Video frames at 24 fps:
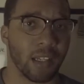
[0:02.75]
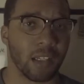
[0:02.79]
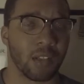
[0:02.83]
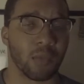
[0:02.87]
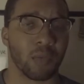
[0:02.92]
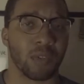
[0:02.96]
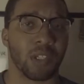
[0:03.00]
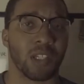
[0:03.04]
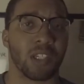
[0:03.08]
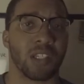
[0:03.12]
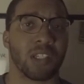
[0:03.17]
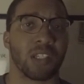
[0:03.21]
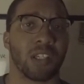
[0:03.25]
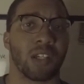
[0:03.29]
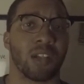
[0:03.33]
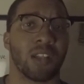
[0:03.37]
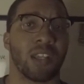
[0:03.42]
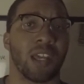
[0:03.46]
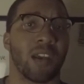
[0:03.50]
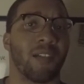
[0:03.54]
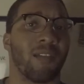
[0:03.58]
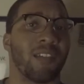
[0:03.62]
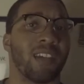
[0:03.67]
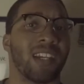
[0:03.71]
I just want to share
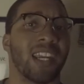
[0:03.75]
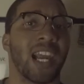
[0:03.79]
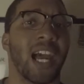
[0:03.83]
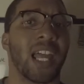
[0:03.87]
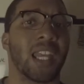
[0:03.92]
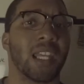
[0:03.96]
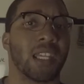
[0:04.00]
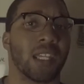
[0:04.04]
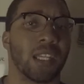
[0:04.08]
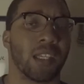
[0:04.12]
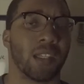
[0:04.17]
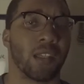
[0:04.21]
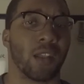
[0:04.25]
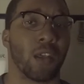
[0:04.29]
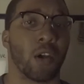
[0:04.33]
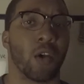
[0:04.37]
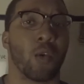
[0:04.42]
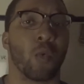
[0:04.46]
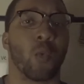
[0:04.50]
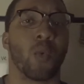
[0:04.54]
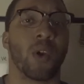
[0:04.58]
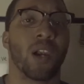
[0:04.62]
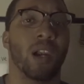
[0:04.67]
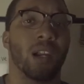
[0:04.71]
that reality, the
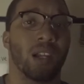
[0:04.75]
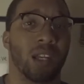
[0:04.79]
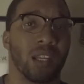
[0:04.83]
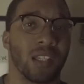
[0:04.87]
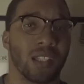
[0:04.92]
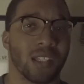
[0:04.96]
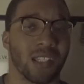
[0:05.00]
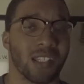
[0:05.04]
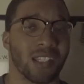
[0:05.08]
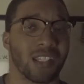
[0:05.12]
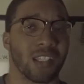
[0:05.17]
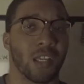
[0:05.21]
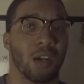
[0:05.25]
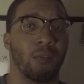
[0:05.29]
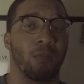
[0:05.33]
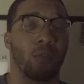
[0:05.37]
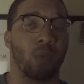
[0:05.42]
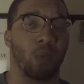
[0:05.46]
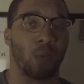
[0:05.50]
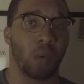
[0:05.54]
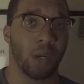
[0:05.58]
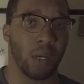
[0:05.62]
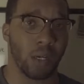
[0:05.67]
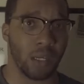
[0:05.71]
awareness, the
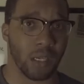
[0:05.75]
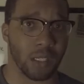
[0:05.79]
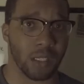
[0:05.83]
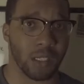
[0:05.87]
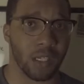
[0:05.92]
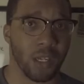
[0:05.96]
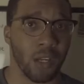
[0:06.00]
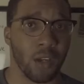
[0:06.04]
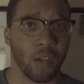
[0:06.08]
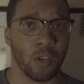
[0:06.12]
self-awareness,